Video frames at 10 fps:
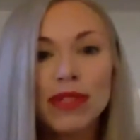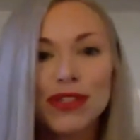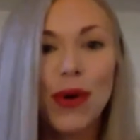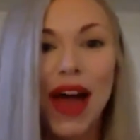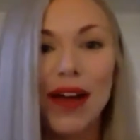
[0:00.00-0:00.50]

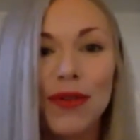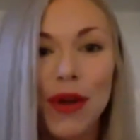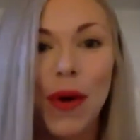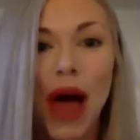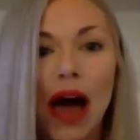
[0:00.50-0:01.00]
So I don't
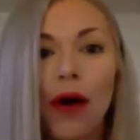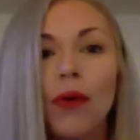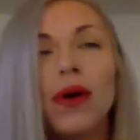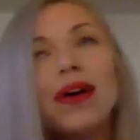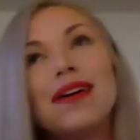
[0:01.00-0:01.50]
know
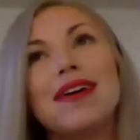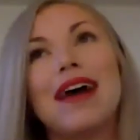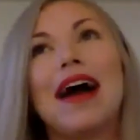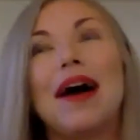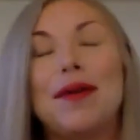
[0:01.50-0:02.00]
how
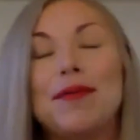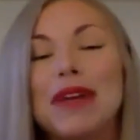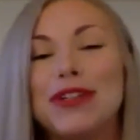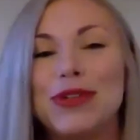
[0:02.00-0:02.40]
much